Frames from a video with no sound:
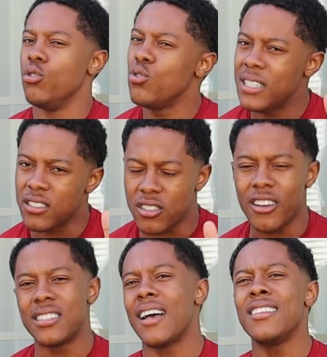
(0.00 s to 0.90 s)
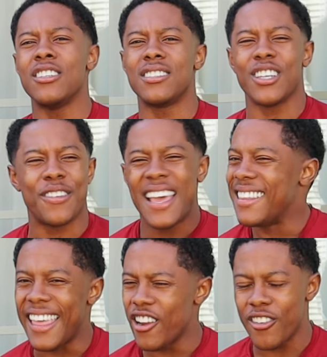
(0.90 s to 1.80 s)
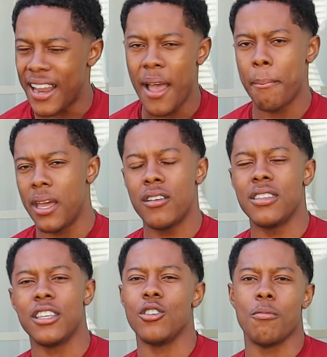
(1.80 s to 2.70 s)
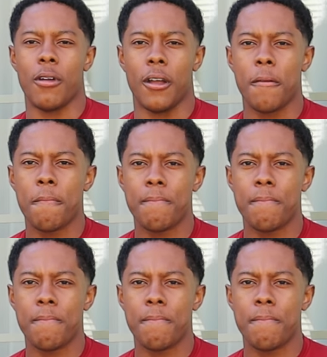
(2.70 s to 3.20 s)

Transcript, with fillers: You need to start telling yourself they are not better than you, bro.